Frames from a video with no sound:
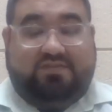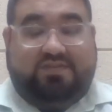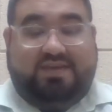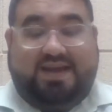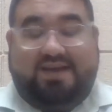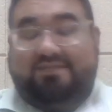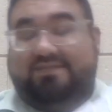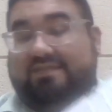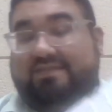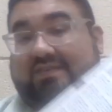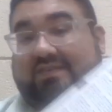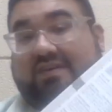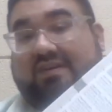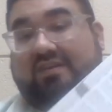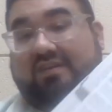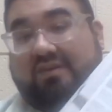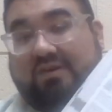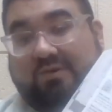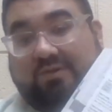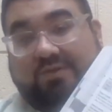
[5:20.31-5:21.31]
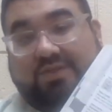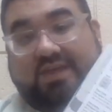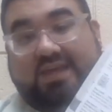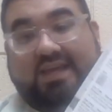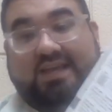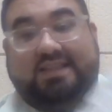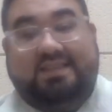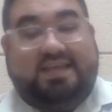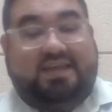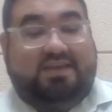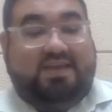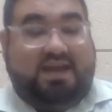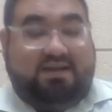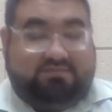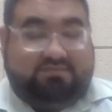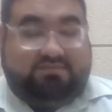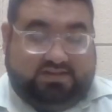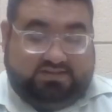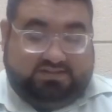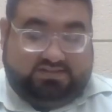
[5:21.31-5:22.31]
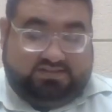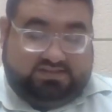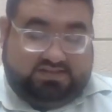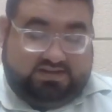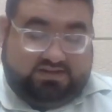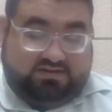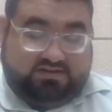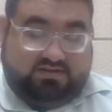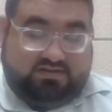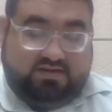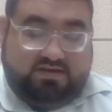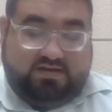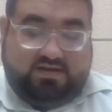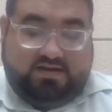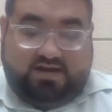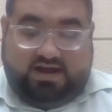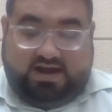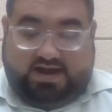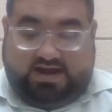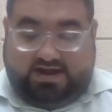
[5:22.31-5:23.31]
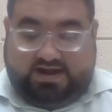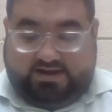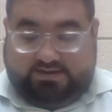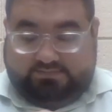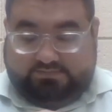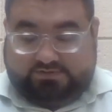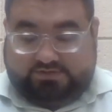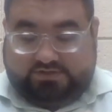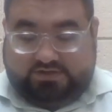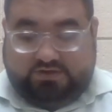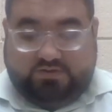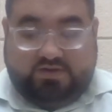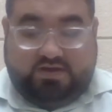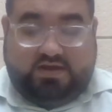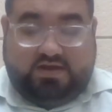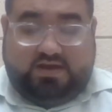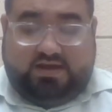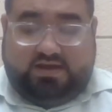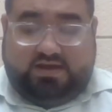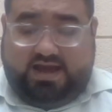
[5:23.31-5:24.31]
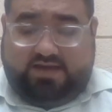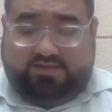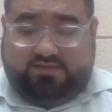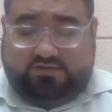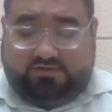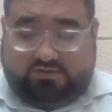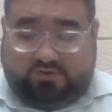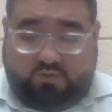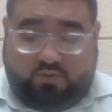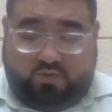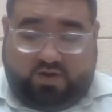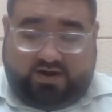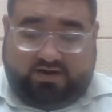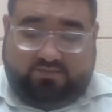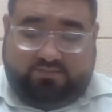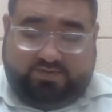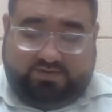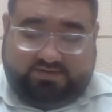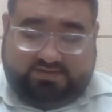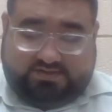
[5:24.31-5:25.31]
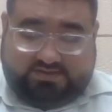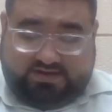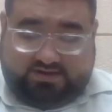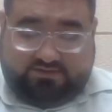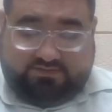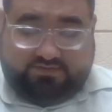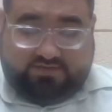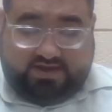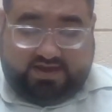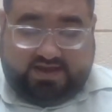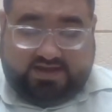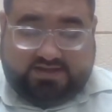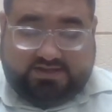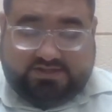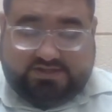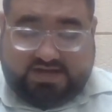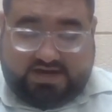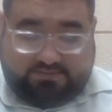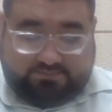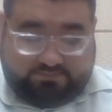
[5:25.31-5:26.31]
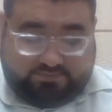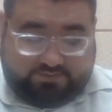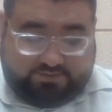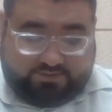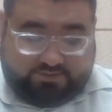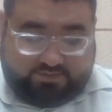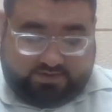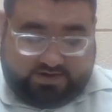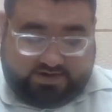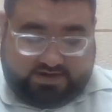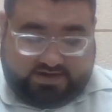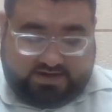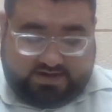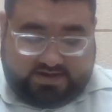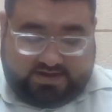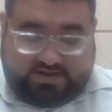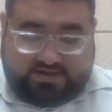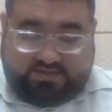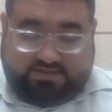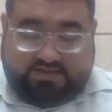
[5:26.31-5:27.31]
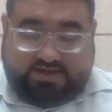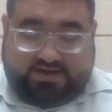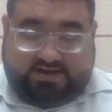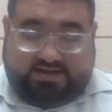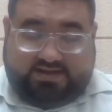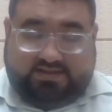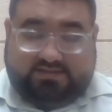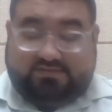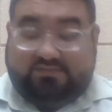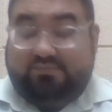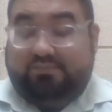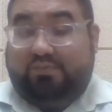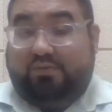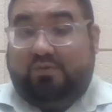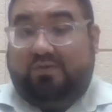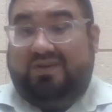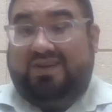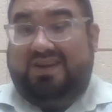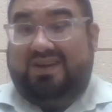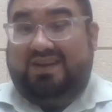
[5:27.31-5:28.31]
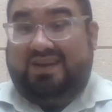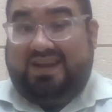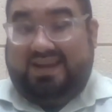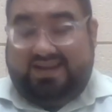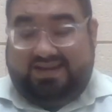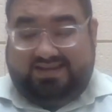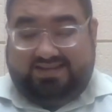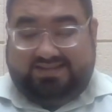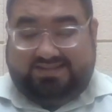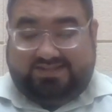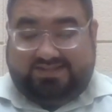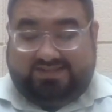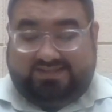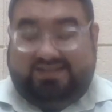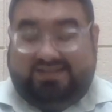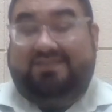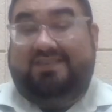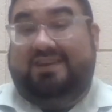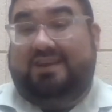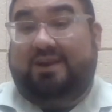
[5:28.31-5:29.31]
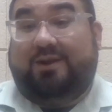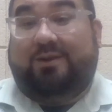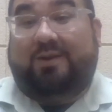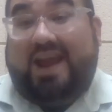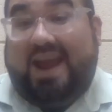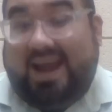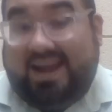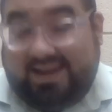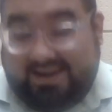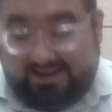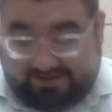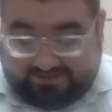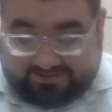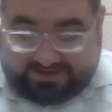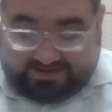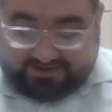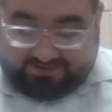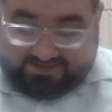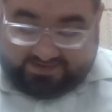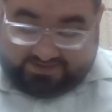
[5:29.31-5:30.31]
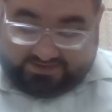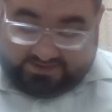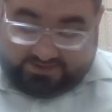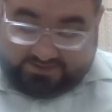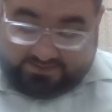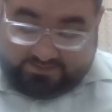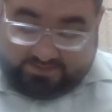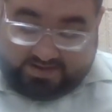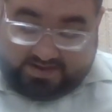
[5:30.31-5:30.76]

You have even clothing that you have to consider. So yeah, there's quite a bit of stuff in chapter 3 that is important in just even creating your character.